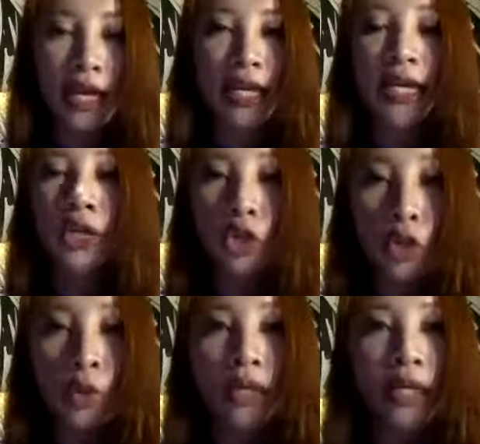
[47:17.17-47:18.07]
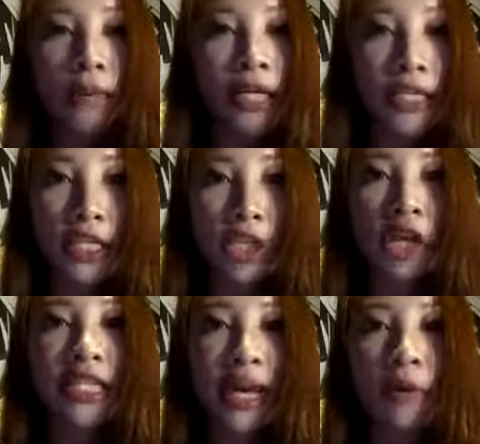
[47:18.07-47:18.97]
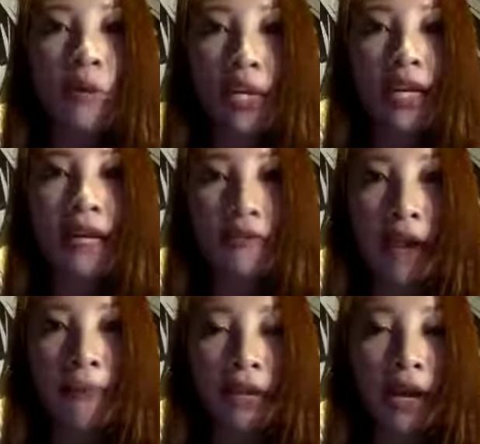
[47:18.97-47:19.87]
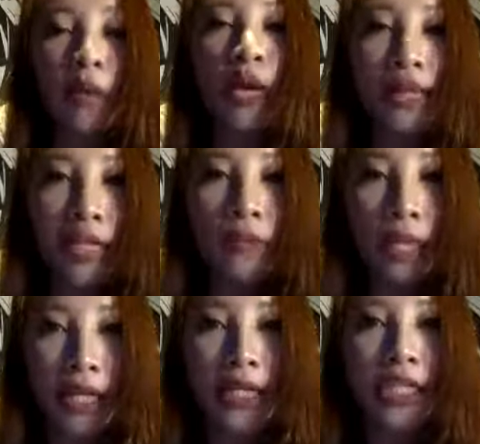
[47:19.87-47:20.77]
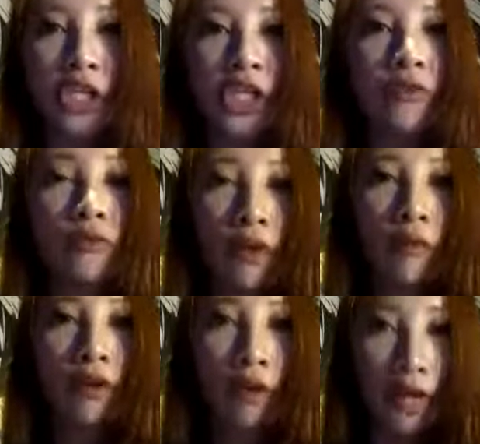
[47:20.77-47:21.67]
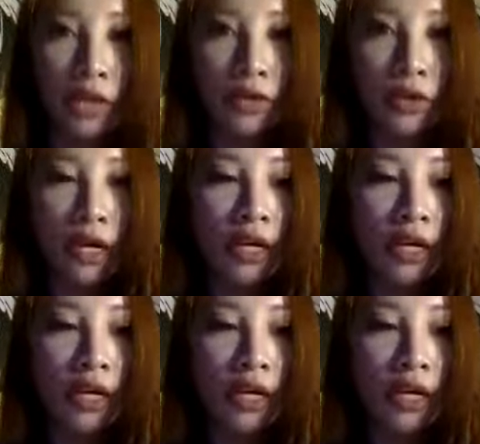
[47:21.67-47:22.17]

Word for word: Either you wanting to make a decision or someone within the family, right, wanting to make the decision very, very soon.